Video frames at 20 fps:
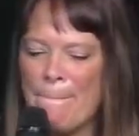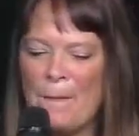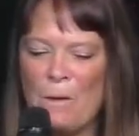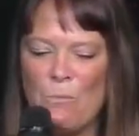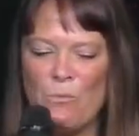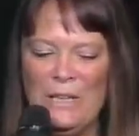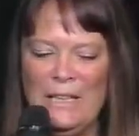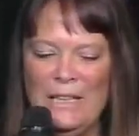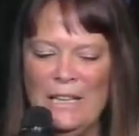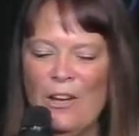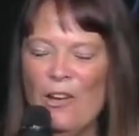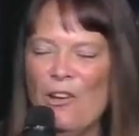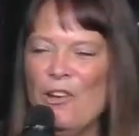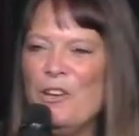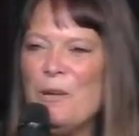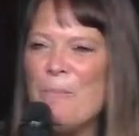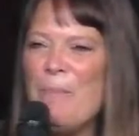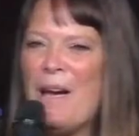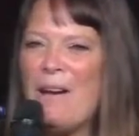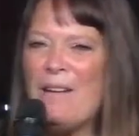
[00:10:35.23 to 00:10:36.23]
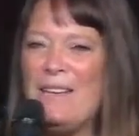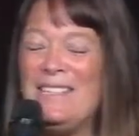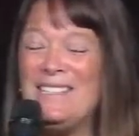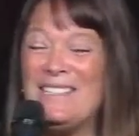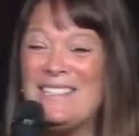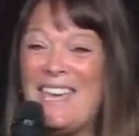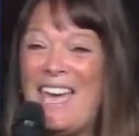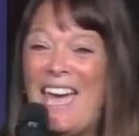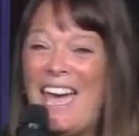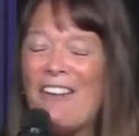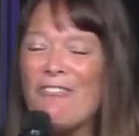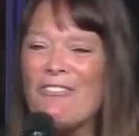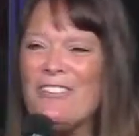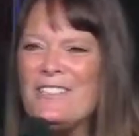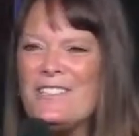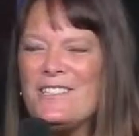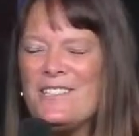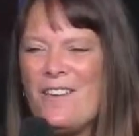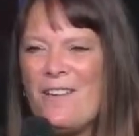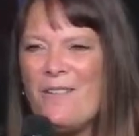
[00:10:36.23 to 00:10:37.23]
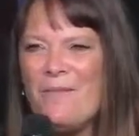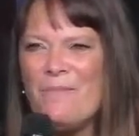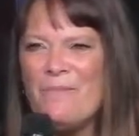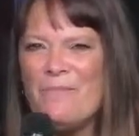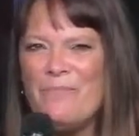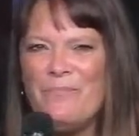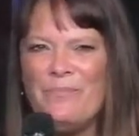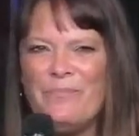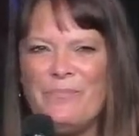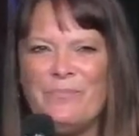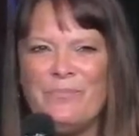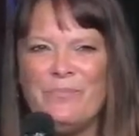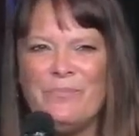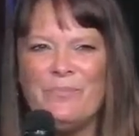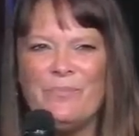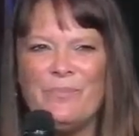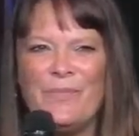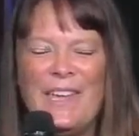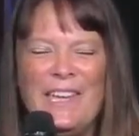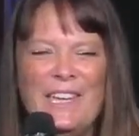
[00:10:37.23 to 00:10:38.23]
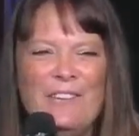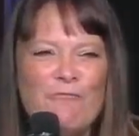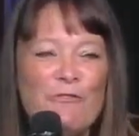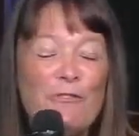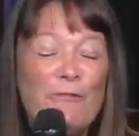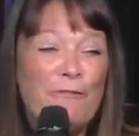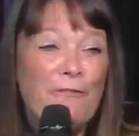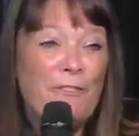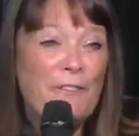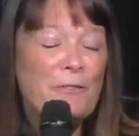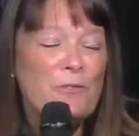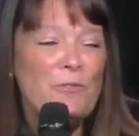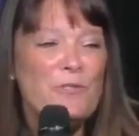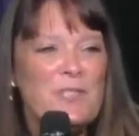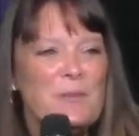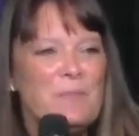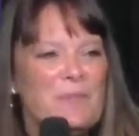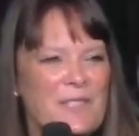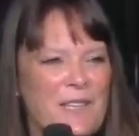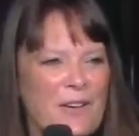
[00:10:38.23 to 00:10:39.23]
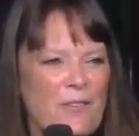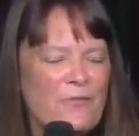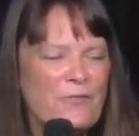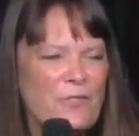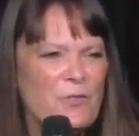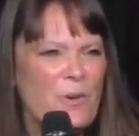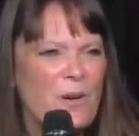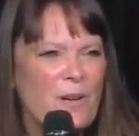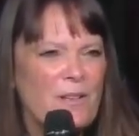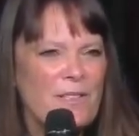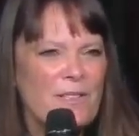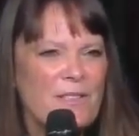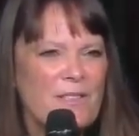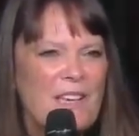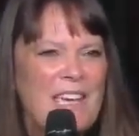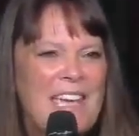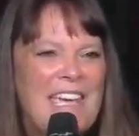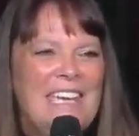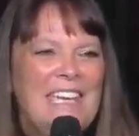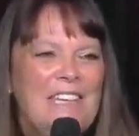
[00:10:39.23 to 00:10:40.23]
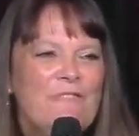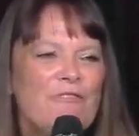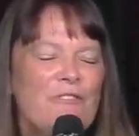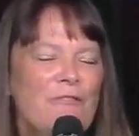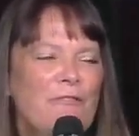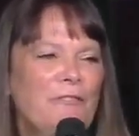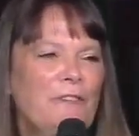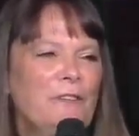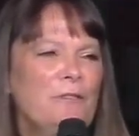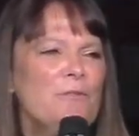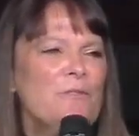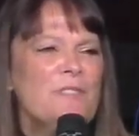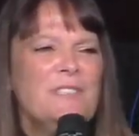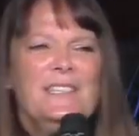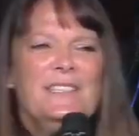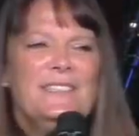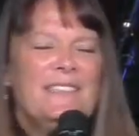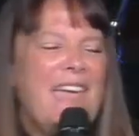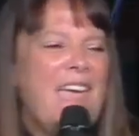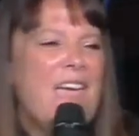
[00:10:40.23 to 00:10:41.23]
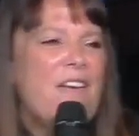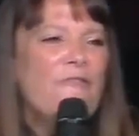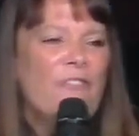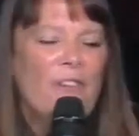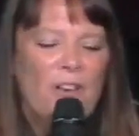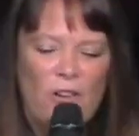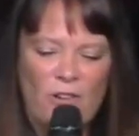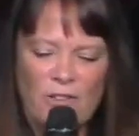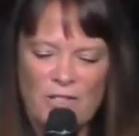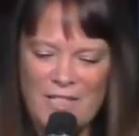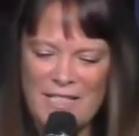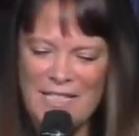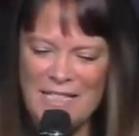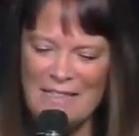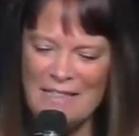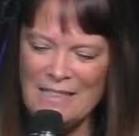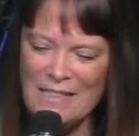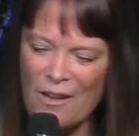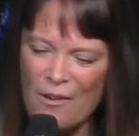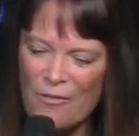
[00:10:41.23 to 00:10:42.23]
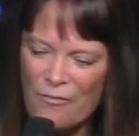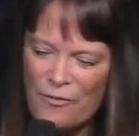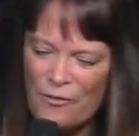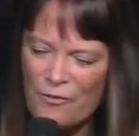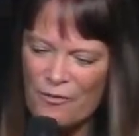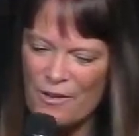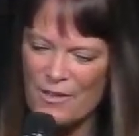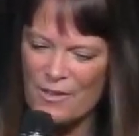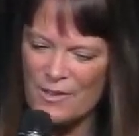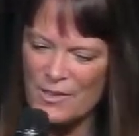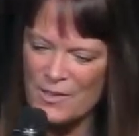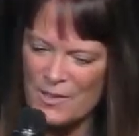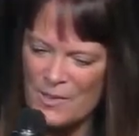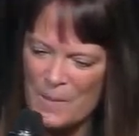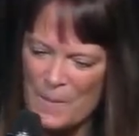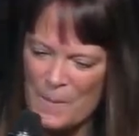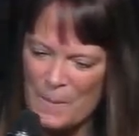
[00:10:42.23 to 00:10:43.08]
We learn about his character. He reveals himself to us. He reveals his everlasting love for us,